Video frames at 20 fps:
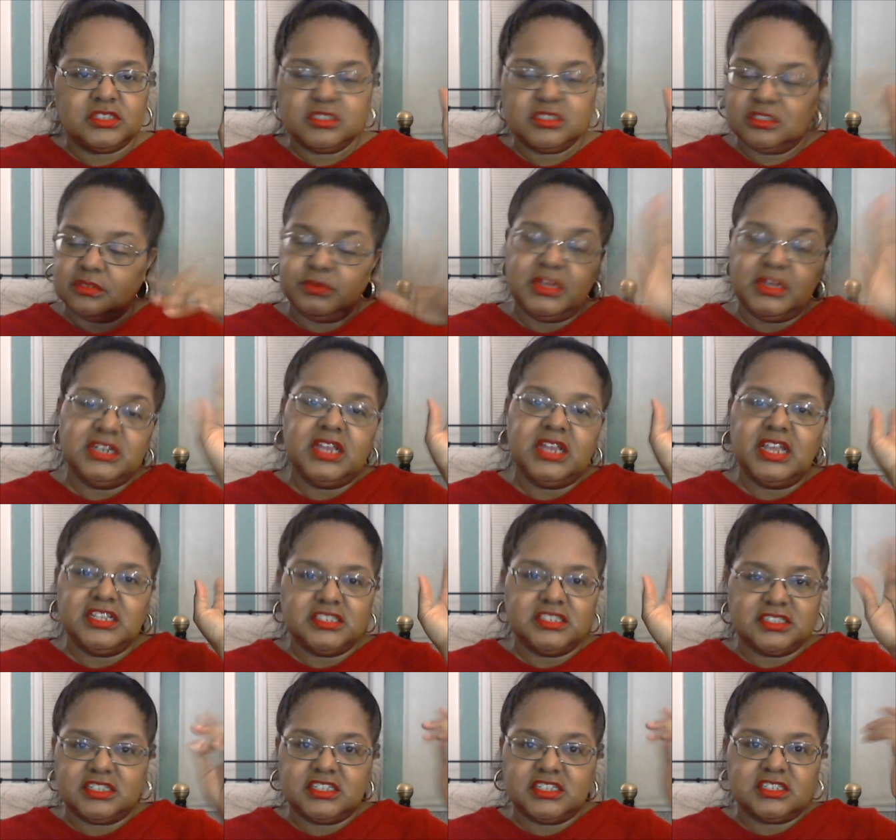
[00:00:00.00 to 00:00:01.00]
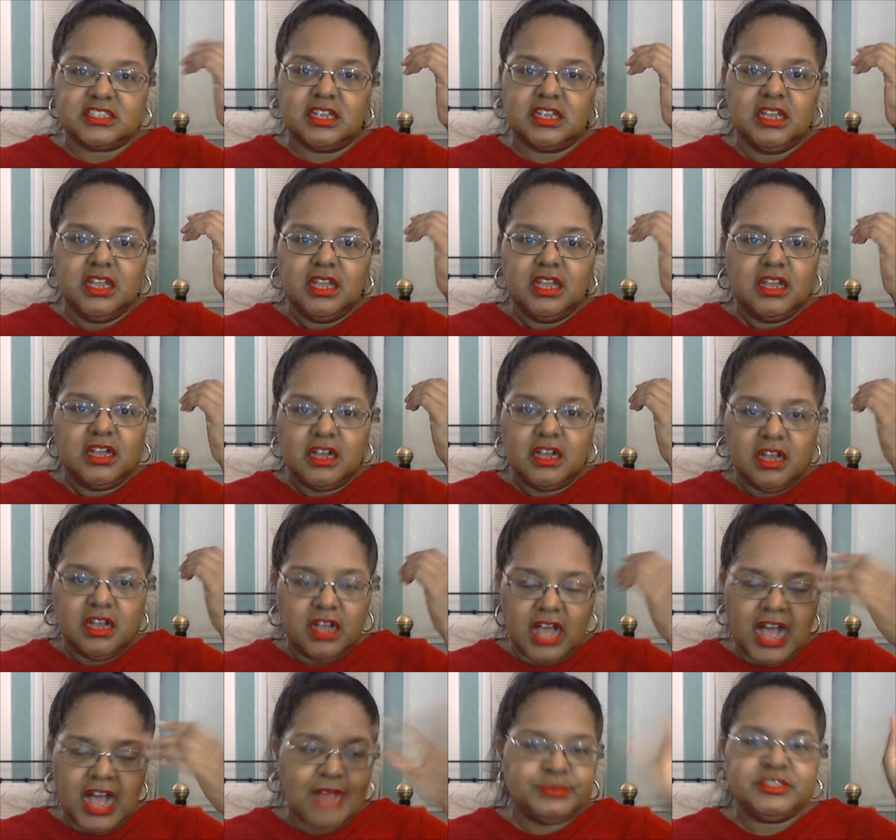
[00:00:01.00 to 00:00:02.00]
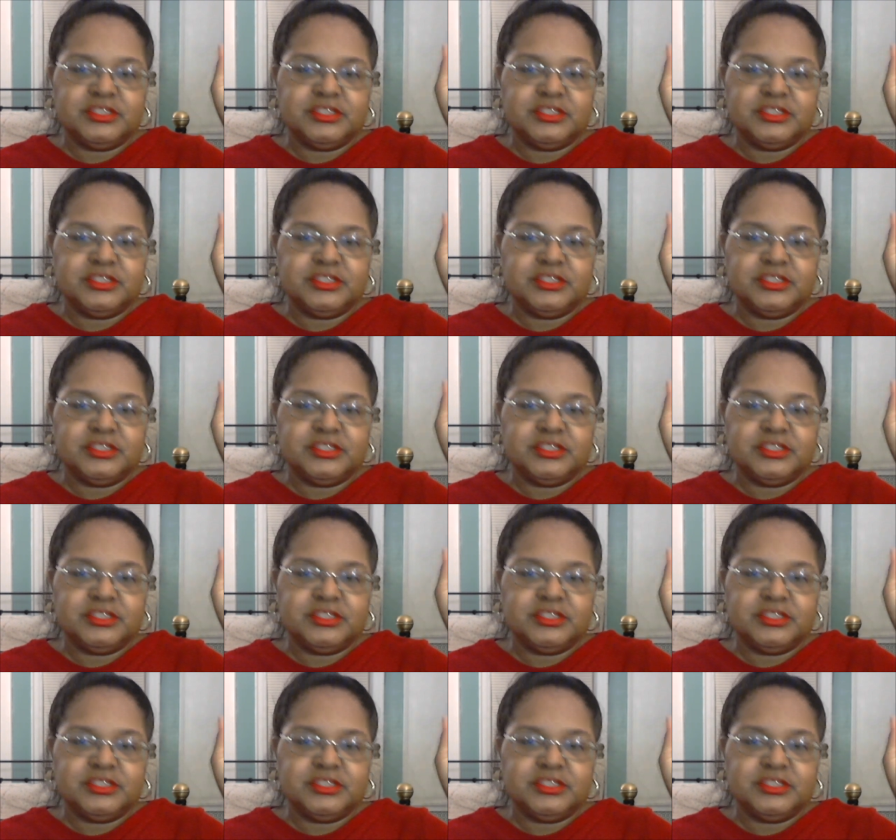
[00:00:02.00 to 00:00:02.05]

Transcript: it's Monday is just a, a hop,